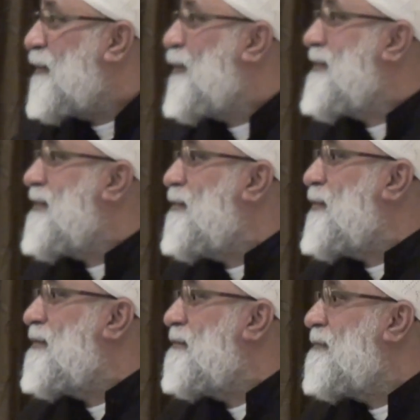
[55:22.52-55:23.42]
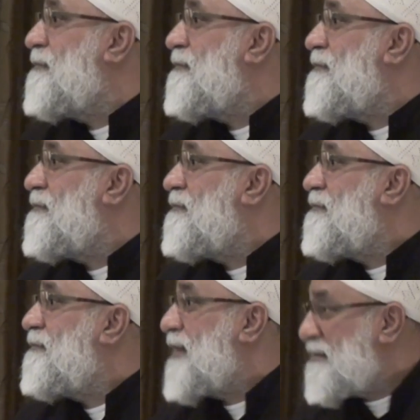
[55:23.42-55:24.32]
they will kill me.
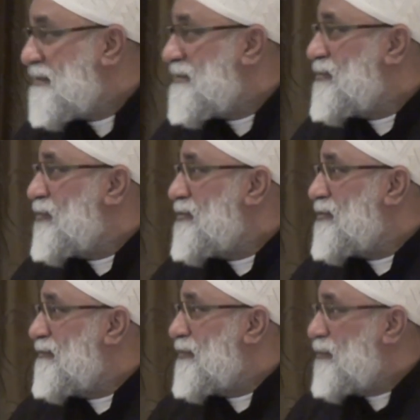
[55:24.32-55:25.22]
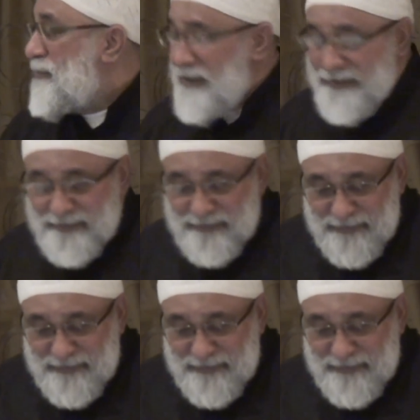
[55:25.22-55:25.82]
That's the situation of the Ummah.